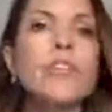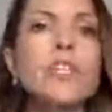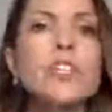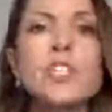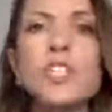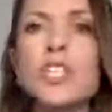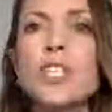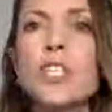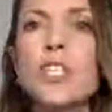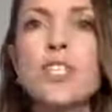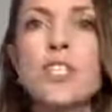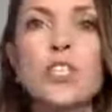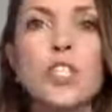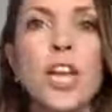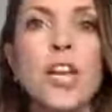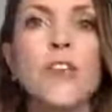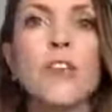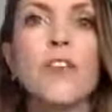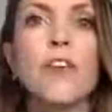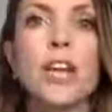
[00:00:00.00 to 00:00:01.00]
just in
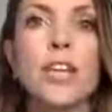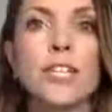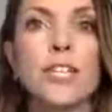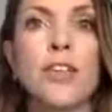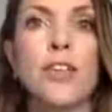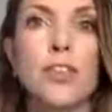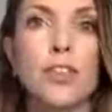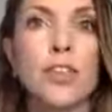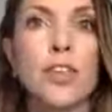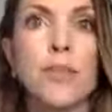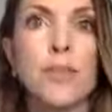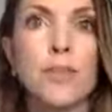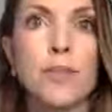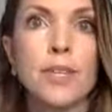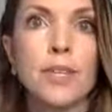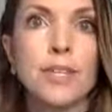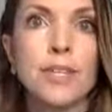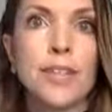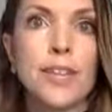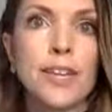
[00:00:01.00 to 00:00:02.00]
general, as a theme
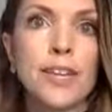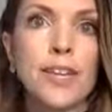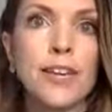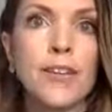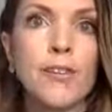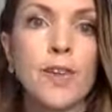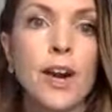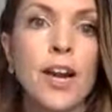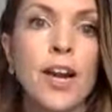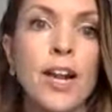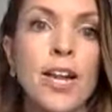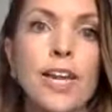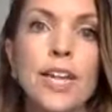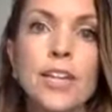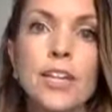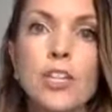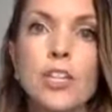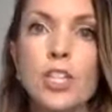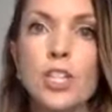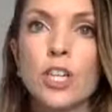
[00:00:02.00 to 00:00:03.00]
this year, right?
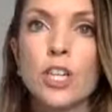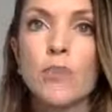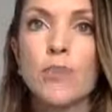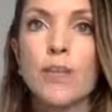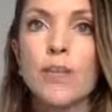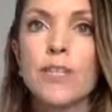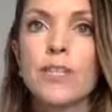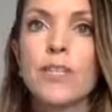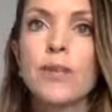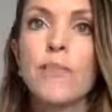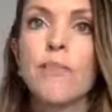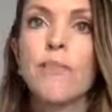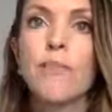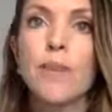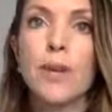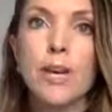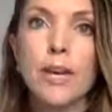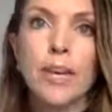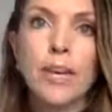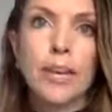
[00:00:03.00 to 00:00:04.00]
Leadership is a
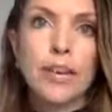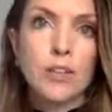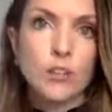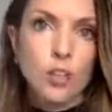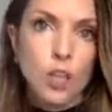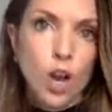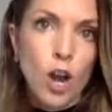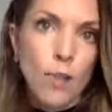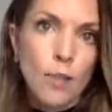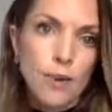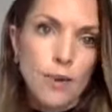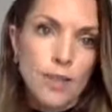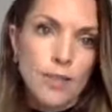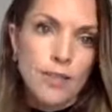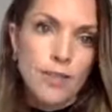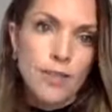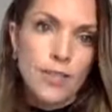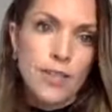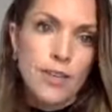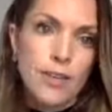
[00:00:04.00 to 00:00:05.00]
big topic
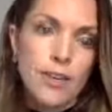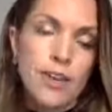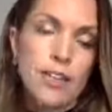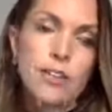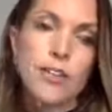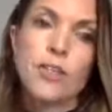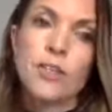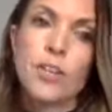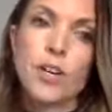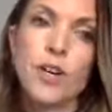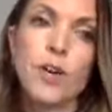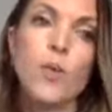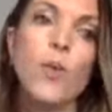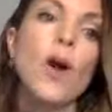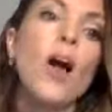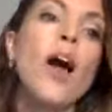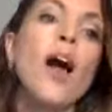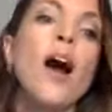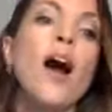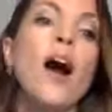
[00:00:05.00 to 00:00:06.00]
this year. And so
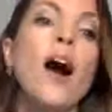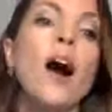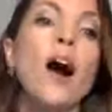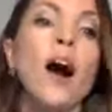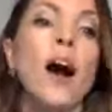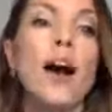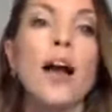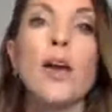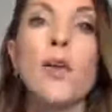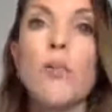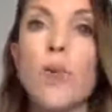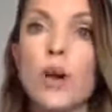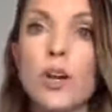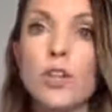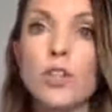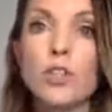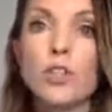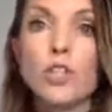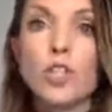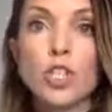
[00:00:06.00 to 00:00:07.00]
I
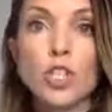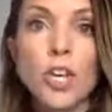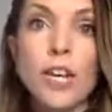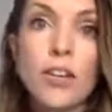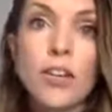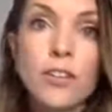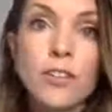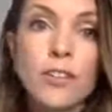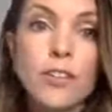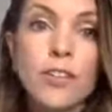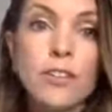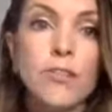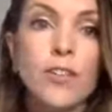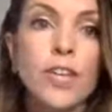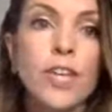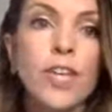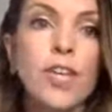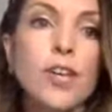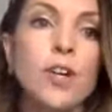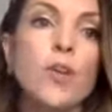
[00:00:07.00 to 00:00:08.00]
wanted to share in this
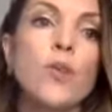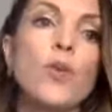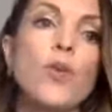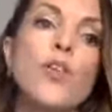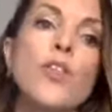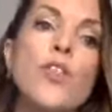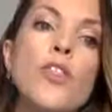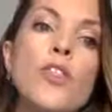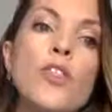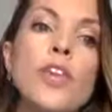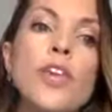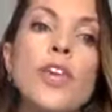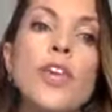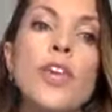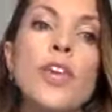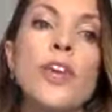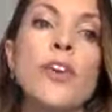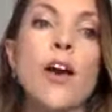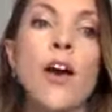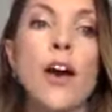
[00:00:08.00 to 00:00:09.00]
video
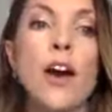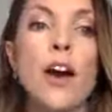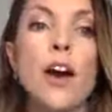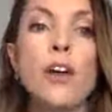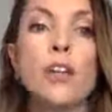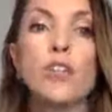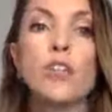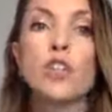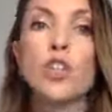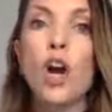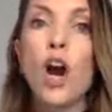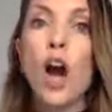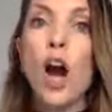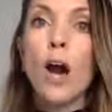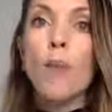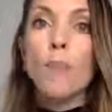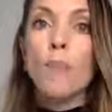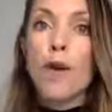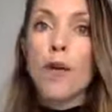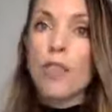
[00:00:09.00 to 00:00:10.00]
the
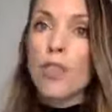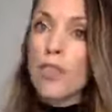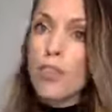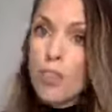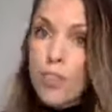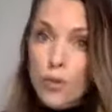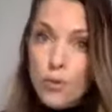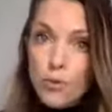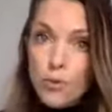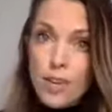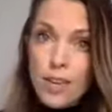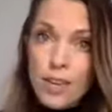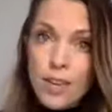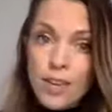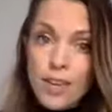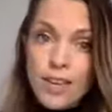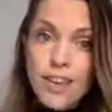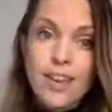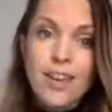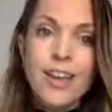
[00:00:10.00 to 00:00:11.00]
top
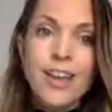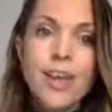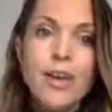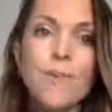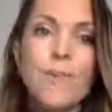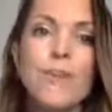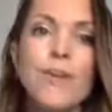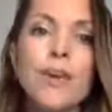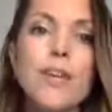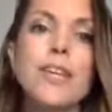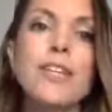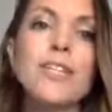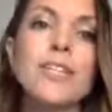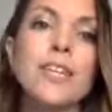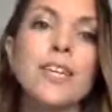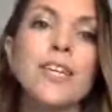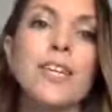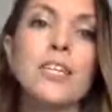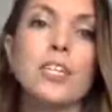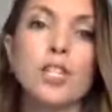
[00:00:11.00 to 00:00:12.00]
three biggest
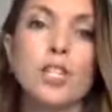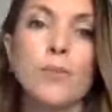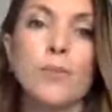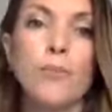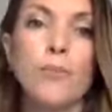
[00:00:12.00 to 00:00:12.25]
leadership